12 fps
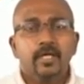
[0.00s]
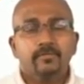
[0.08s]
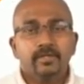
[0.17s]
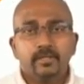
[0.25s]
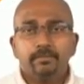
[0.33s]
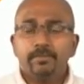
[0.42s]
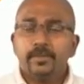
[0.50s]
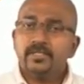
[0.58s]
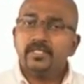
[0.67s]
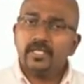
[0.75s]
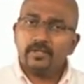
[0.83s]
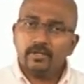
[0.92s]
And when the
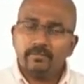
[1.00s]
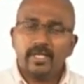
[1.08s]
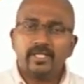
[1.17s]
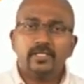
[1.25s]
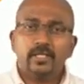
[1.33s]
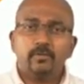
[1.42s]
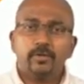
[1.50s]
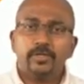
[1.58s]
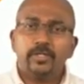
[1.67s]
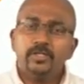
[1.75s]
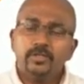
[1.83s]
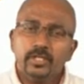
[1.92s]
person cannot manage the
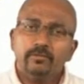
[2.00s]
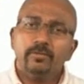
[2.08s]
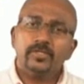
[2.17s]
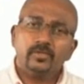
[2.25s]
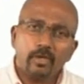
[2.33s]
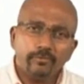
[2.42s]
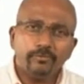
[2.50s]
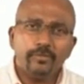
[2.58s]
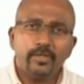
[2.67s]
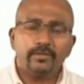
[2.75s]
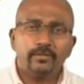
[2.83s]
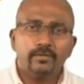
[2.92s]
quantity, you give him a
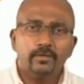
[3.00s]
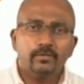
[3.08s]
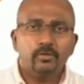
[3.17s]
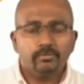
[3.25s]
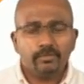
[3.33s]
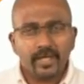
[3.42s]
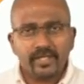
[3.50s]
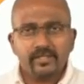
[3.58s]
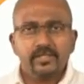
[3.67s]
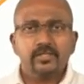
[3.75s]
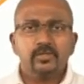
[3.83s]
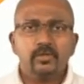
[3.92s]
software to manage
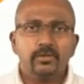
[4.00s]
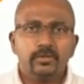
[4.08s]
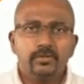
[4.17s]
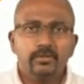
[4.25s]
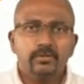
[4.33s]
the store.